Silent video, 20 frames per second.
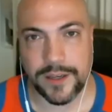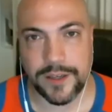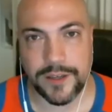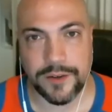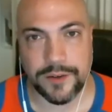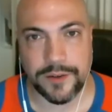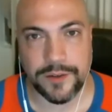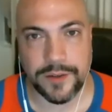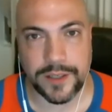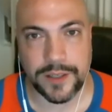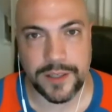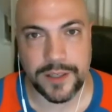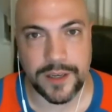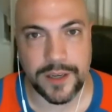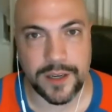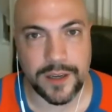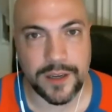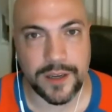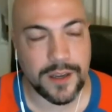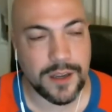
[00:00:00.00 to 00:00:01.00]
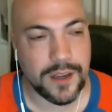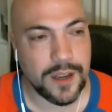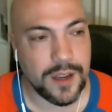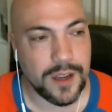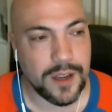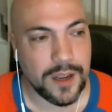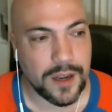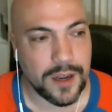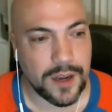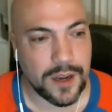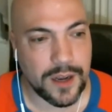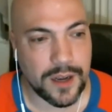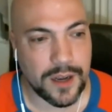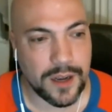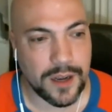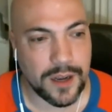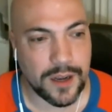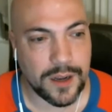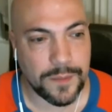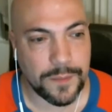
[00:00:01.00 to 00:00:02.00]
so let's see.
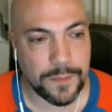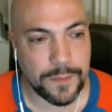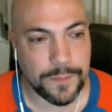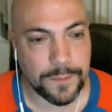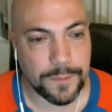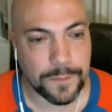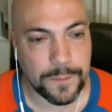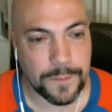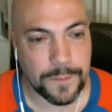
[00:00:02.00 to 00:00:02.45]
Um,